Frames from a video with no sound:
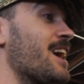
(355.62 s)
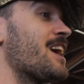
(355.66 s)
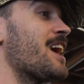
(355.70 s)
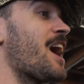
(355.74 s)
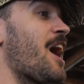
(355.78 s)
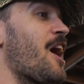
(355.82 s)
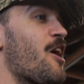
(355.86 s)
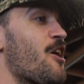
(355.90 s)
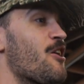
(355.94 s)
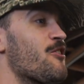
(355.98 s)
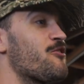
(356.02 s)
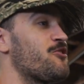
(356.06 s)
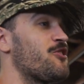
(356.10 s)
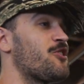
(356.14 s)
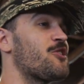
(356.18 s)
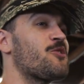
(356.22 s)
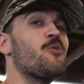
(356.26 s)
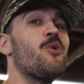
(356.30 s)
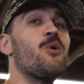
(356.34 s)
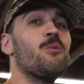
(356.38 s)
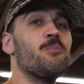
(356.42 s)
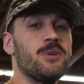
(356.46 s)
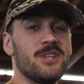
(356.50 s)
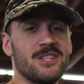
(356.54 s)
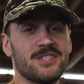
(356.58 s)
care of your
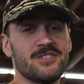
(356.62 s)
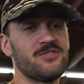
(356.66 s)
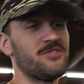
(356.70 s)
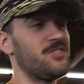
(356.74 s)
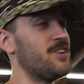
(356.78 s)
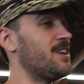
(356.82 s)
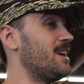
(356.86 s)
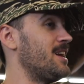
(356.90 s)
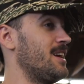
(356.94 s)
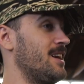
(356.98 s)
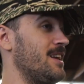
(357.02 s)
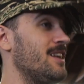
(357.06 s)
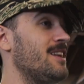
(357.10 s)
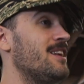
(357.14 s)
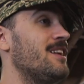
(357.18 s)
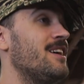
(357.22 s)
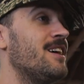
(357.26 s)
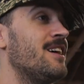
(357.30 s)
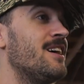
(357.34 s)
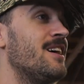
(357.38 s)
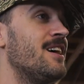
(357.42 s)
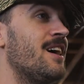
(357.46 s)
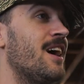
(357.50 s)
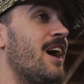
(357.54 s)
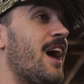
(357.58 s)
woman's feet
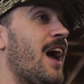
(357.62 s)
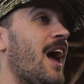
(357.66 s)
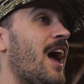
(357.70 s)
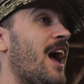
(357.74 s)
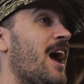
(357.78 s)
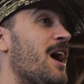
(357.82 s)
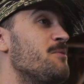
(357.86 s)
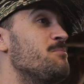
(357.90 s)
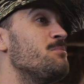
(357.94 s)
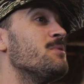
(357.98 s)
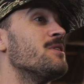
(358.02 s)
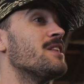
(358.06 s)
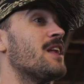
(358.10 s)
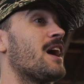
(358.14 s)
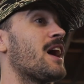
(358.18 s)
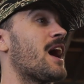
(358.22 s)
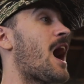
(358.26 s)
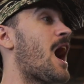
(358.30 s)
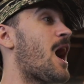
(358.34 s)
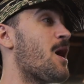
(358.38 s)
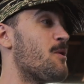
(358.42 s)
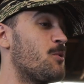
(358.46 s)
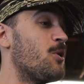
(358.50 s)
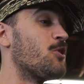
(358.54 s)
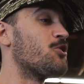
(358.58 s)
and being like,
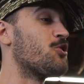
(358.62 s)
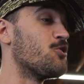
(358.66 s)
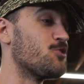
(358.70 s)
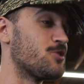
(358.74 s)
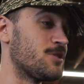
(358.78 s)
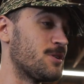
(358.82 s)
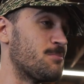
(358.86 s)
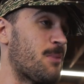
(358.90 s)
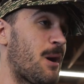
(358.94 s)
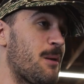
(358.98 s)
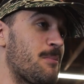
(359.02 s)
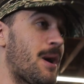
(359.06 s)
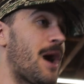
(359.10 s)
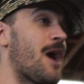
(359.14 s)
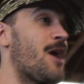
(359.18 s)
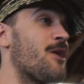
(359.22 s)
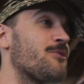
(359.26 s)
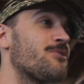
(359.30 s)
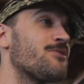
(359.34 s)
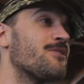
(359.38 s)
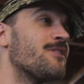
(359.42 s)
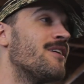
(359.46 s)
I want those in my mouth.